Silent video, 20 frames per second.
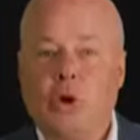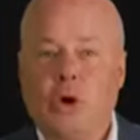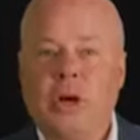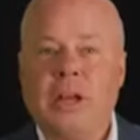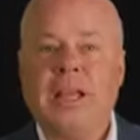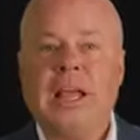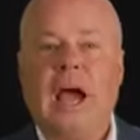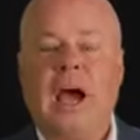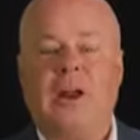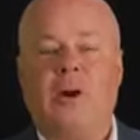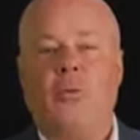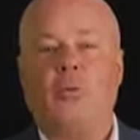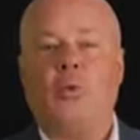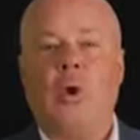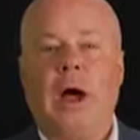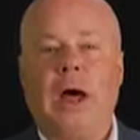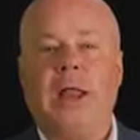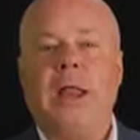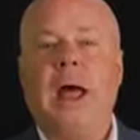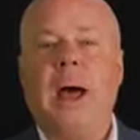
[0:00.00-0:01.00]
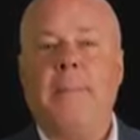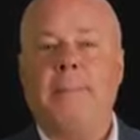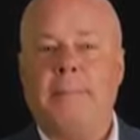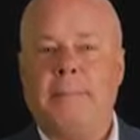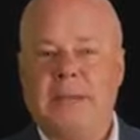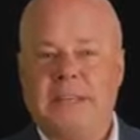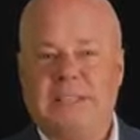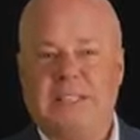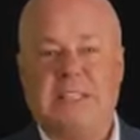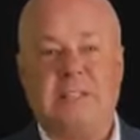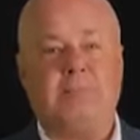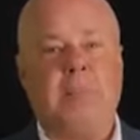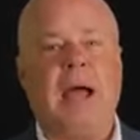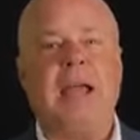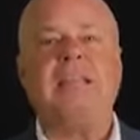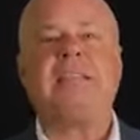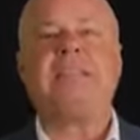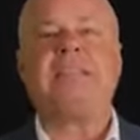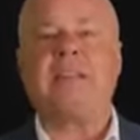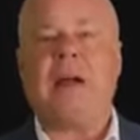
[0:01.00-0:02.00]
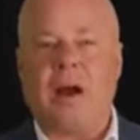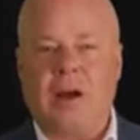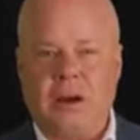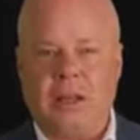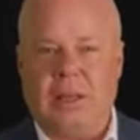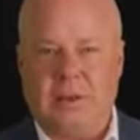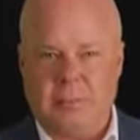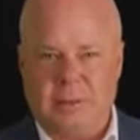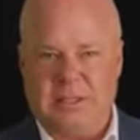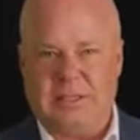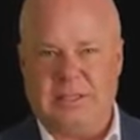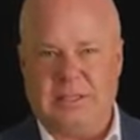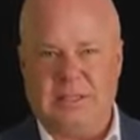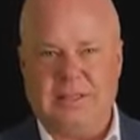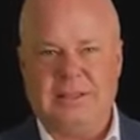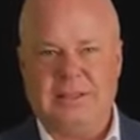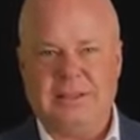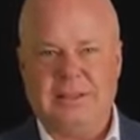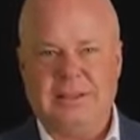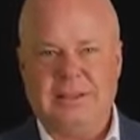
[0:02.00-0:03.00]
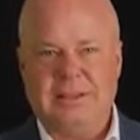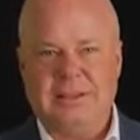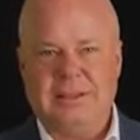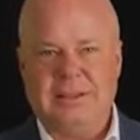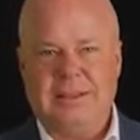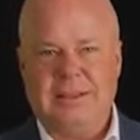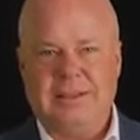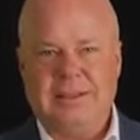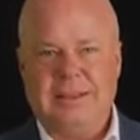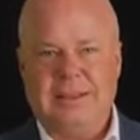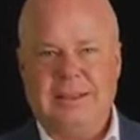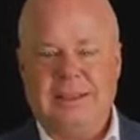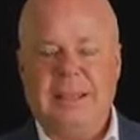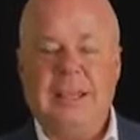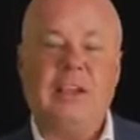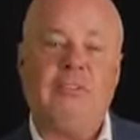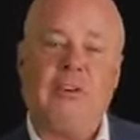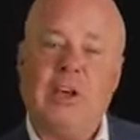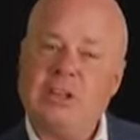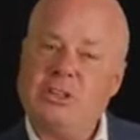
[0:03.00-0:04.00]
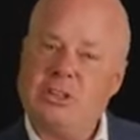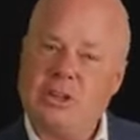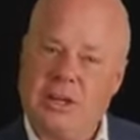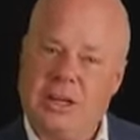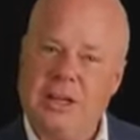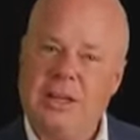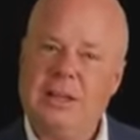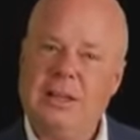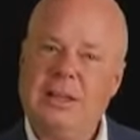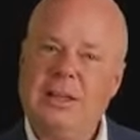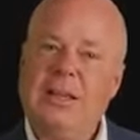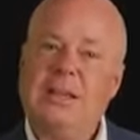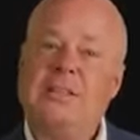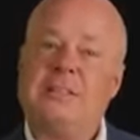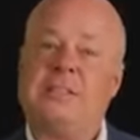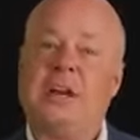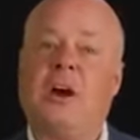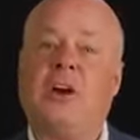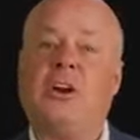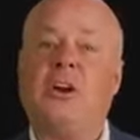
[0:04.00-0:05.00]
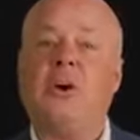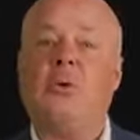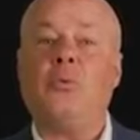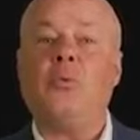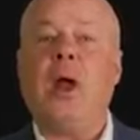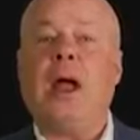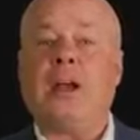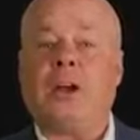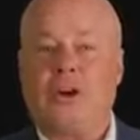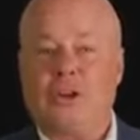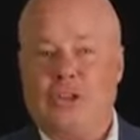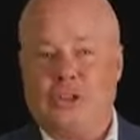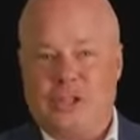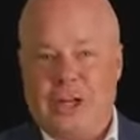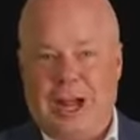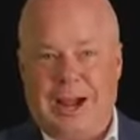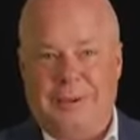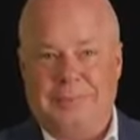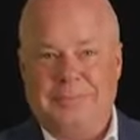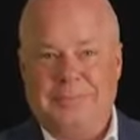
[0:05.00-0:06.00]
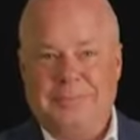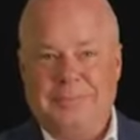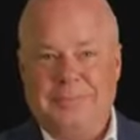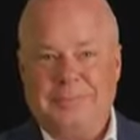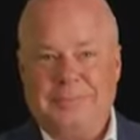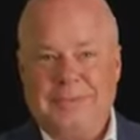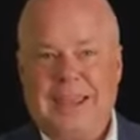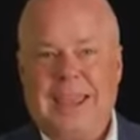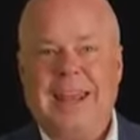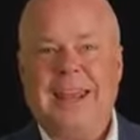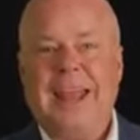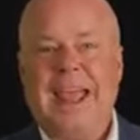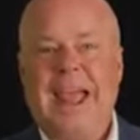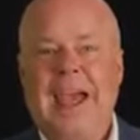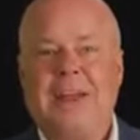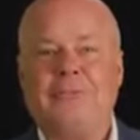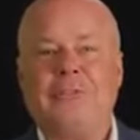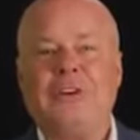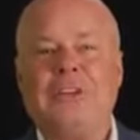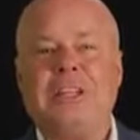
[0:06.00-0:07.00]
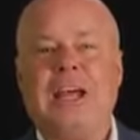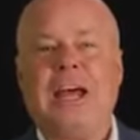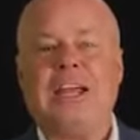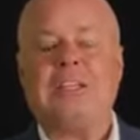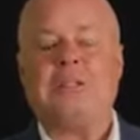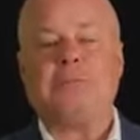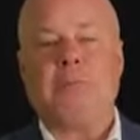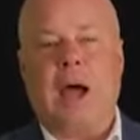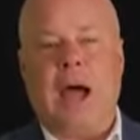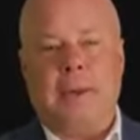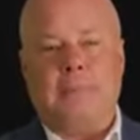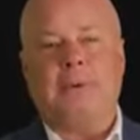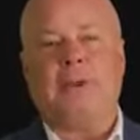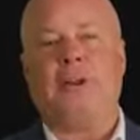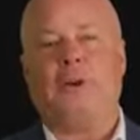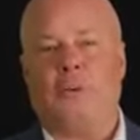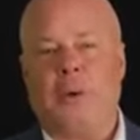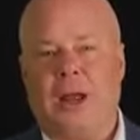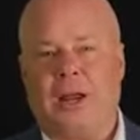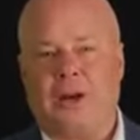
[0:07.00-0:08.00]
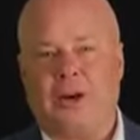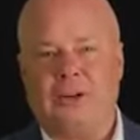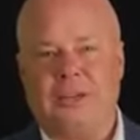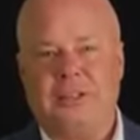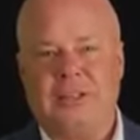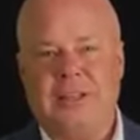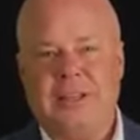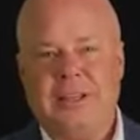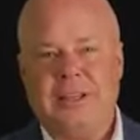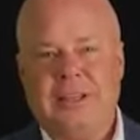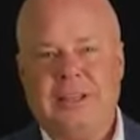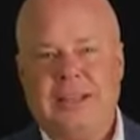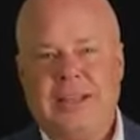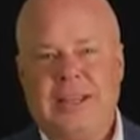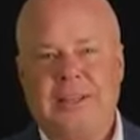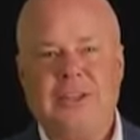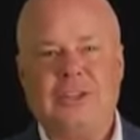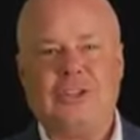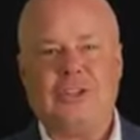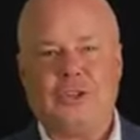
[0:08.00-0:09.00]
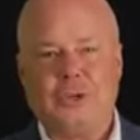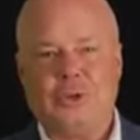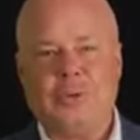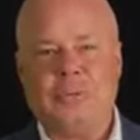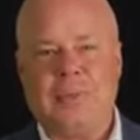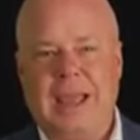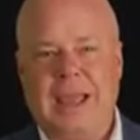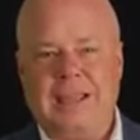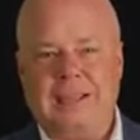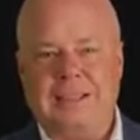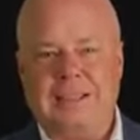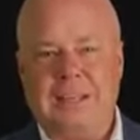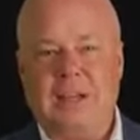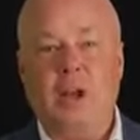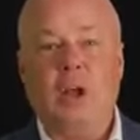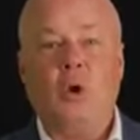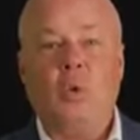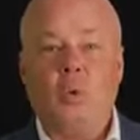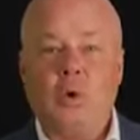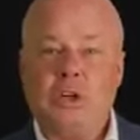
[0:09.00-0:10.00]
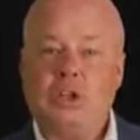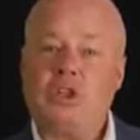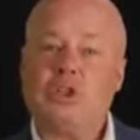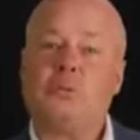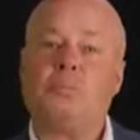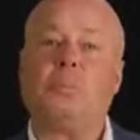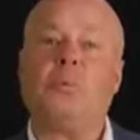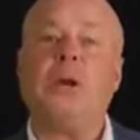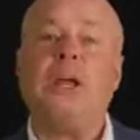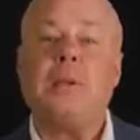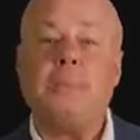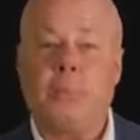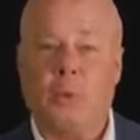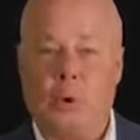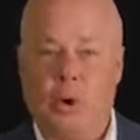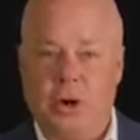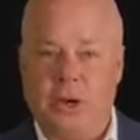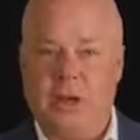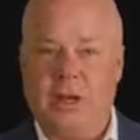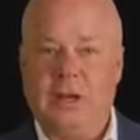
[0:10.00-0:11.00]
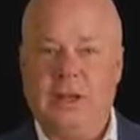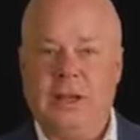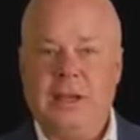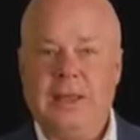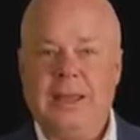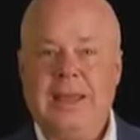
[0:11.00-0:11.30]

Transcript: learning how to run a business by starting a business. He eventually started a record shop and advertised popular records in the student magazine, which springboarded